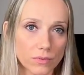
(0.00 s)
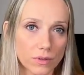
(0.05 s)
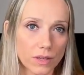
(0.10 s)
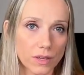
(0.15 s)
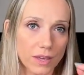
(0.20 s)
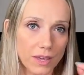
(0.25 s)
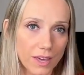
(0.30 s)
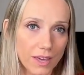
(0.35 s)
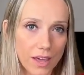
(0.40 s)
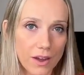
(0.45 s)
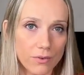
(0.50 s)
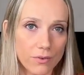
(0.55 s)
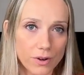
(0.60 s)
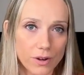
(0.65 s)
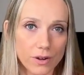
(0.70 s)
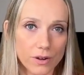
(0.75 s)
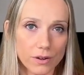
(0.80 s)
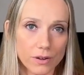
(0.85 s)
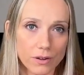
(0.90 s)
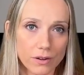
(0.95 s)

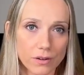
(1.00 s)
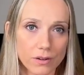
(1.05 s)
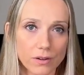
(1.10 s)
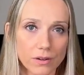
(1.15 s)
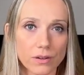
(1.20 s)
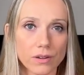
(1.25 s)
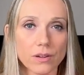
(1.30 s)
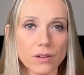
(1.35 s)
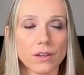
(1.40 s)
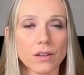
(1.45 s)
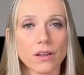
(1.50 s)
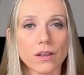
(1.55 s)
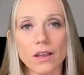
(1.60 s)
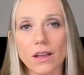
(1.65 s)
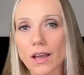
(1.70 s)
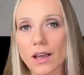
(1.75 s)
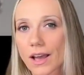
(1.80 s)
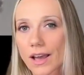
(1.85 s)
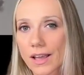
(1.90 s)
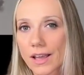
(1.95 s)
carrier,
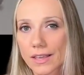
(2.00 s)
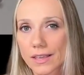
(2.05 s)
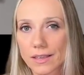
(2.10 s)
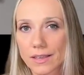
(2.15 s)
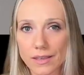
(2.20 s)
I